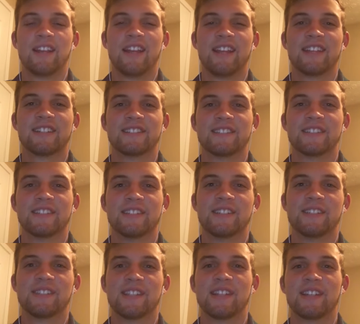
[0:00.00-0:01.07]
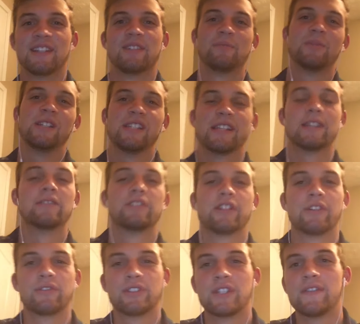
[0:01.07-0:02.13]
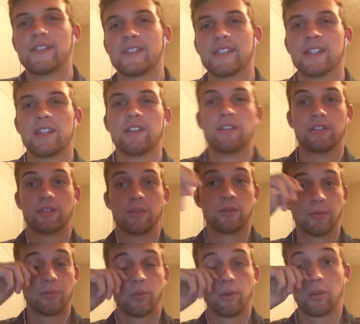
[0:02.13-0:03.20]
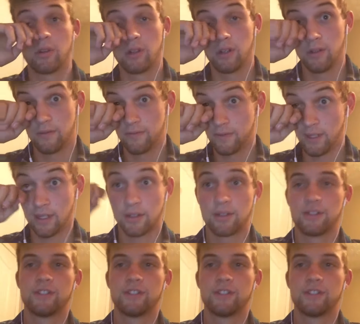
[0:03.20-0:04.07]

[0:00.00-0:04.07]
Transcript: Hey guys, it's uh, me again, Chandler Stephenson, here to do a report of Dr.